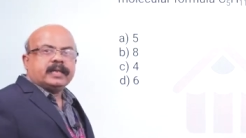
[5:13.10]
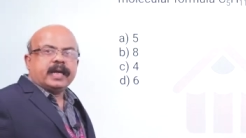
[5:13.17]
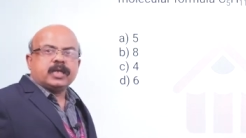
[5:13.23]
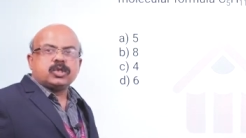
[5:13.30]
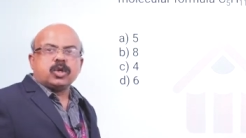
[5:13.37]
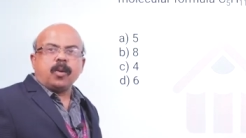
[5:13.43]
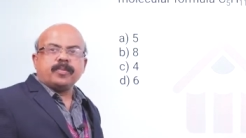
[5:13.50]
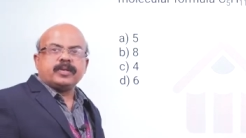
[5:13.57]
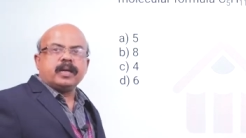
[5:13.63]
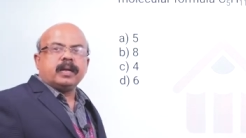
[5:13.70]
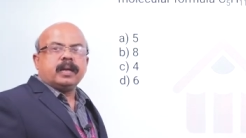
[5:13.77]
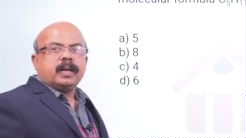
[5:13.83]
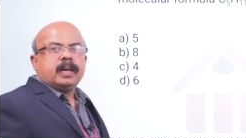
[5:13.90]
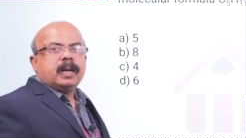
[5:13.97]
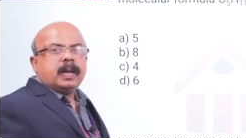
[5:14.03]
that is
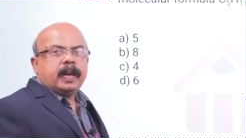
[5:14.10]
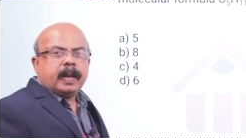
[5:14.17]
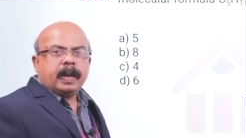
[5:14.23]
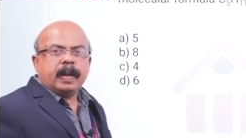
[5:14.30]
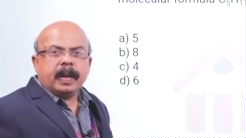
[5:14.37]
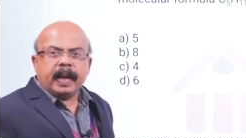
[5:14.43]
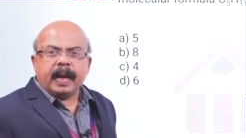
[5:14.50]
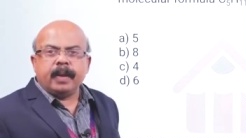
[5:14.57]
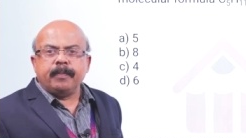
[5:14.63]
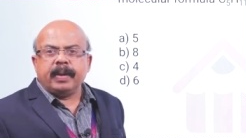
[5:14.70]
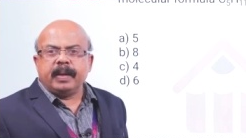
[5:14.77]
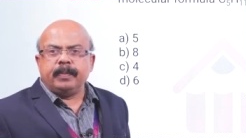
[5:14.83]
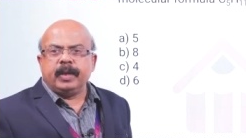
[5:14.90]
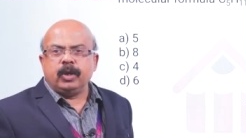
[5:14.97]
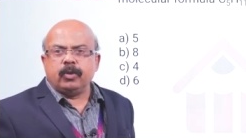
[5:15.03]
option A
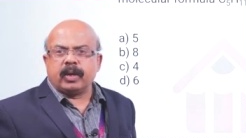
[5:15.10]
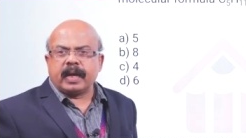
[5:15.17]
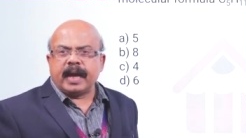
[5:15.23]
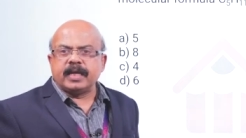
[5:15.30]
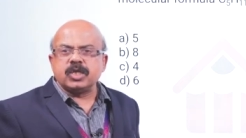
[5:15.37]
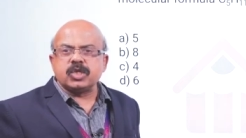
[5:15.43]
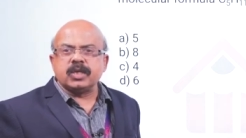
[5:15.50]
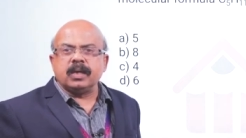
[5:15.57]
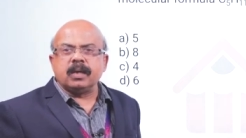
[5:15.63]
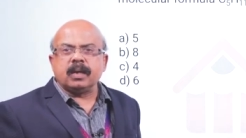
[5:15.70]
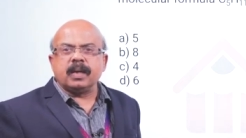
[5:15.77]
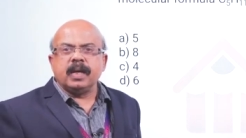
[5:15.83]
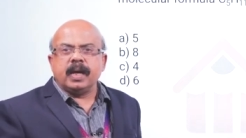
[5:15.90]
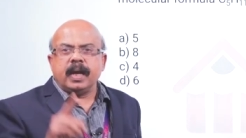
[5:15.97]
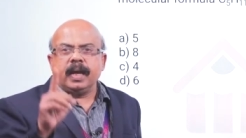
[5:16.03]
may be your answer.
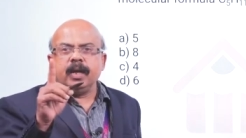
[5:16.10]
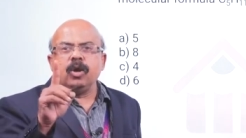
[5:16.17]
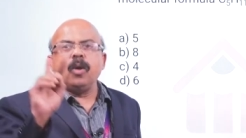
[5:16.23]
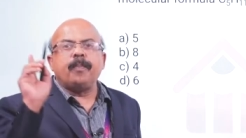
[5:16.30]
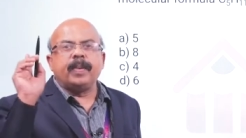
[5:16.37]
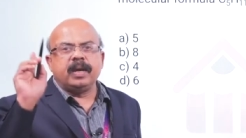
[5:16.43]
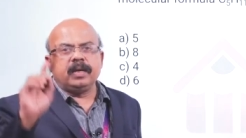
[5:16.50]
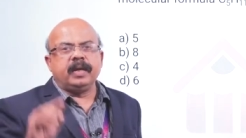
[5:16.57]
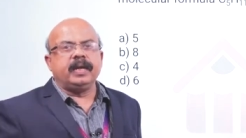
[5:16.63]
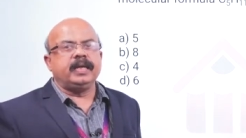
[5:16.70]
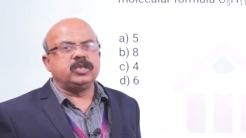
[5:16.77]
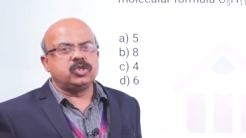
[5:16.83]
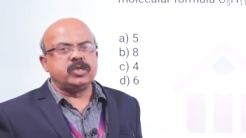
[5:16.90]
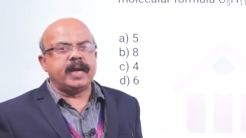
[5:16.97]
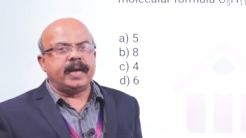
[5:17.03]
Neopentane
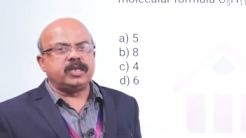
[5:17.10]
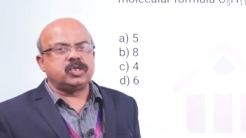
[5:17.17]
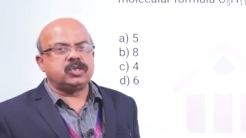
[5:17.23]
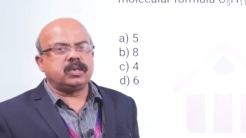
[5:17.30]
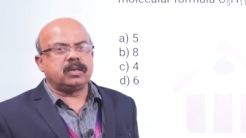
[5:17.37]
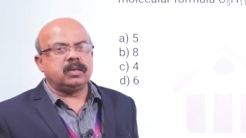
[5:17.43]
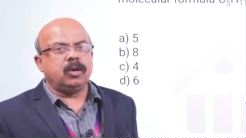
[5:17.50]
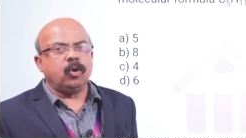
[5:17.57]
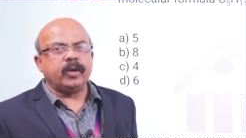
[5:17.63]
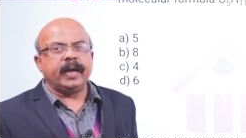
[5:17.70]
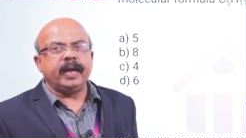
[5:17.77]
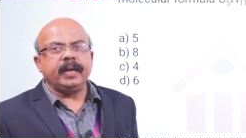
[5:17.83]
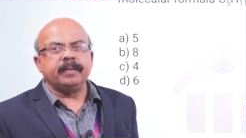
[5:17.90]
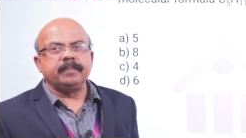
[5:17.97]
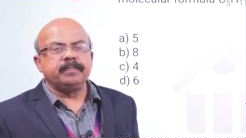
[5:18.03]
is the answer.
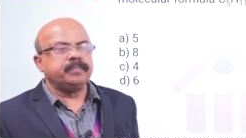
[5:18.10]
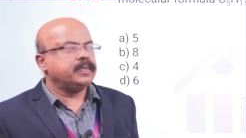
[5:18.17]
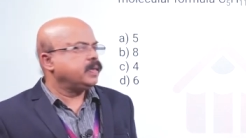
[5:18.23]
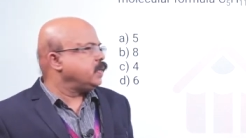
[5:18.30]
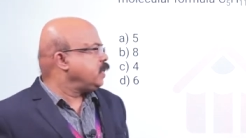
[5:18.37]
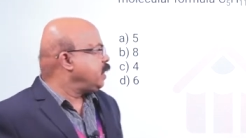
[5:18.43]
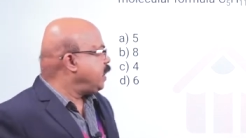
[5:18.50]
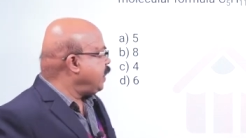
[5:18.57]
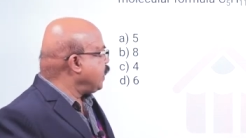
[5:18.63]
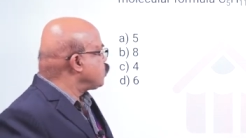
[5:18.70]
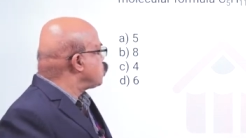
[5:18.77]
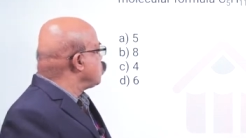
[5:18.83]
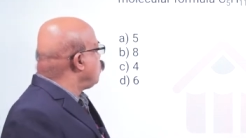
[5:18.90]
Okay. Next